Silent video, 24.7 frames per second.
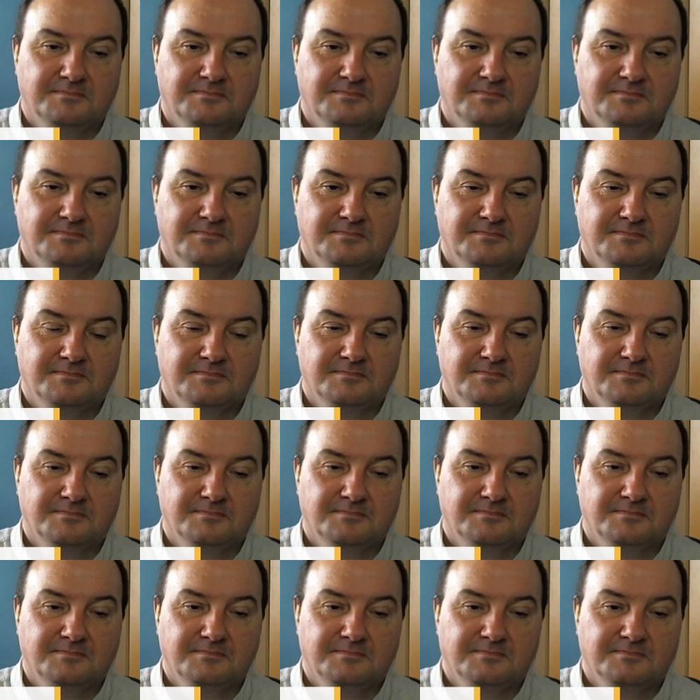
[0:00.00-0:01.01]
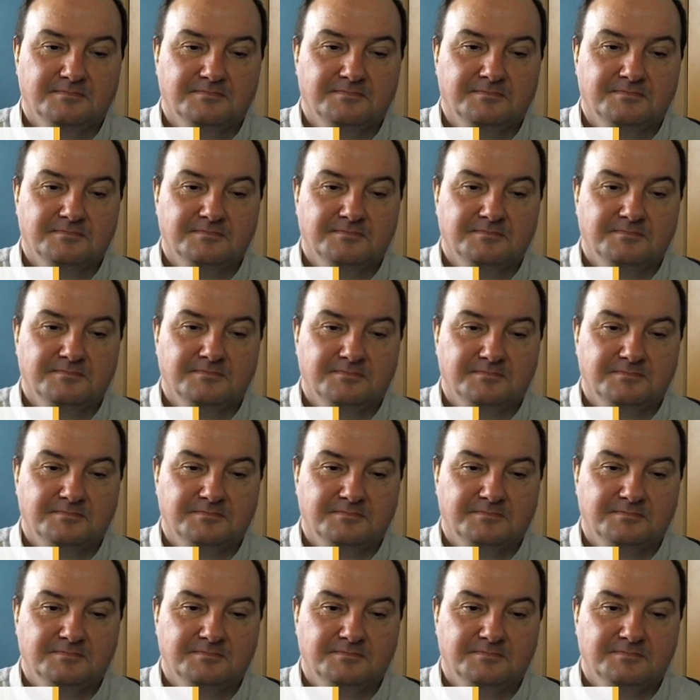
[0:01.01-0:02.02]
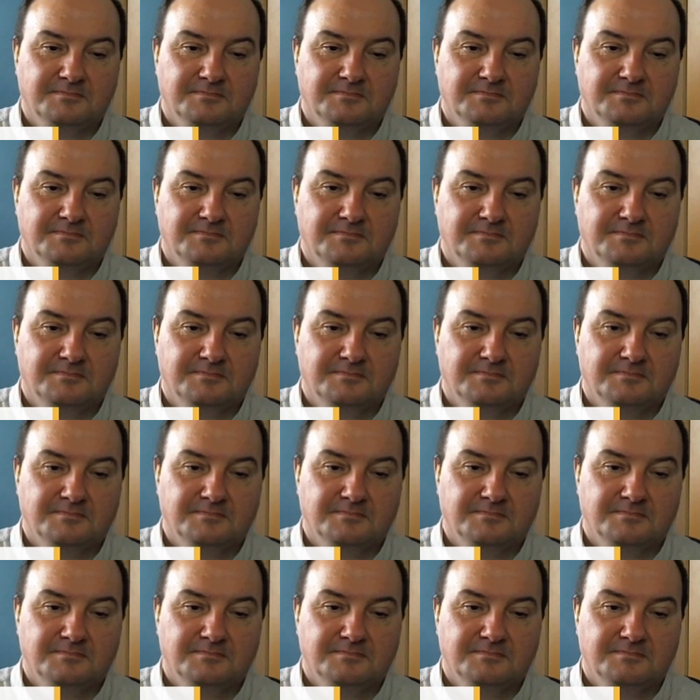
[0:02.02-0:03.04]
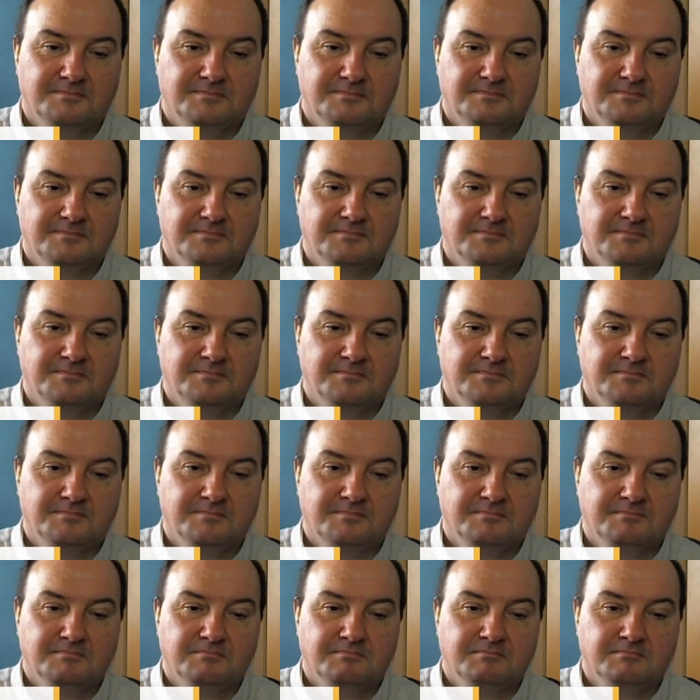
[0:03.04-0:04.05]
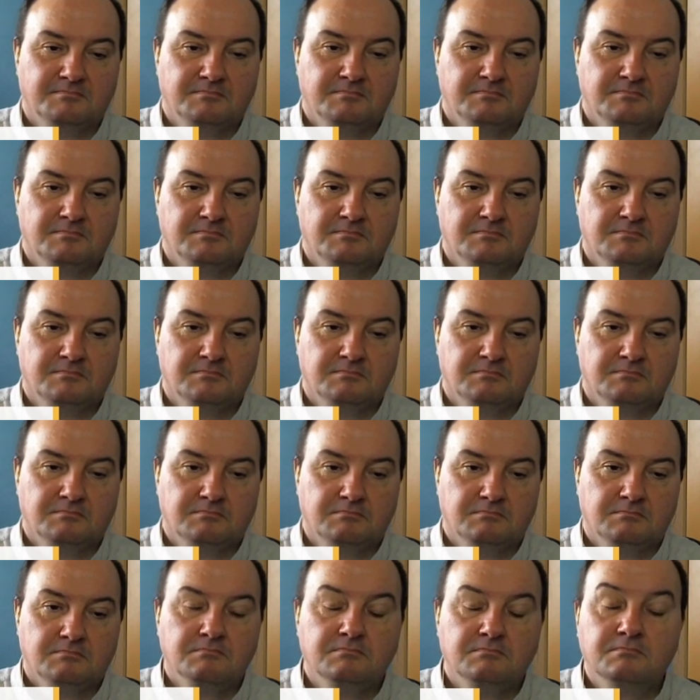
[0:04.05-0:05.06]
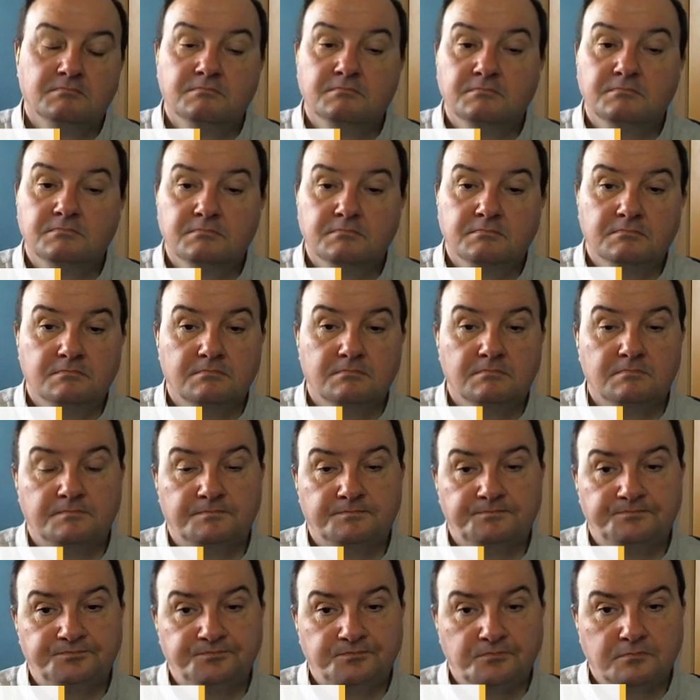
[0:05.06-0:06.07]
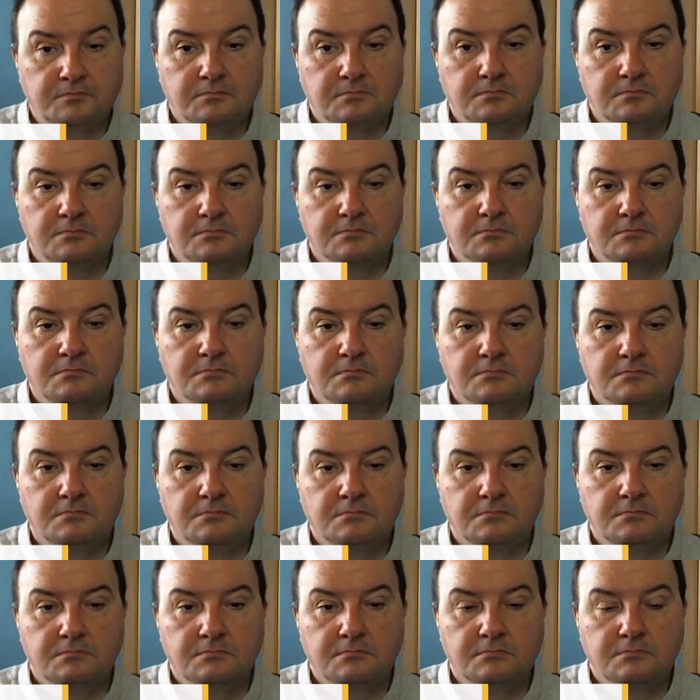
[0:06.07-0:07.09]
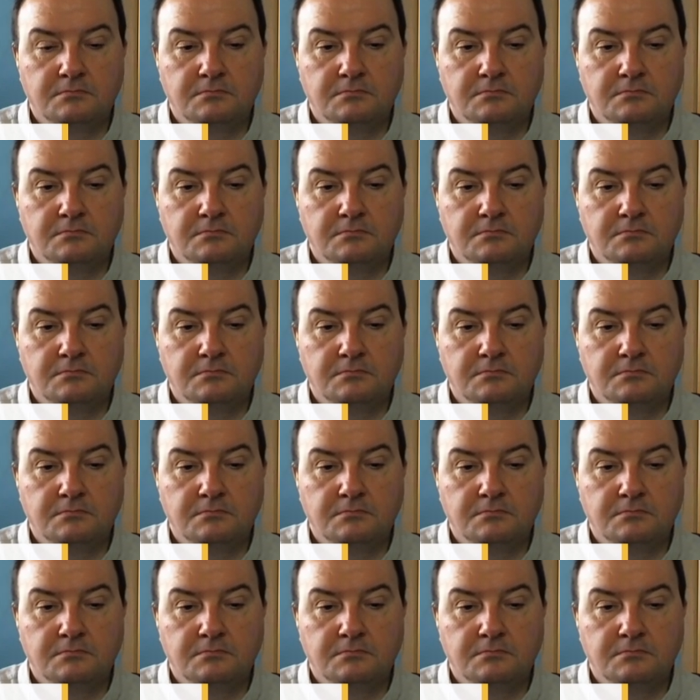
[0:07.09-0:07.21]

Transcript: (silent)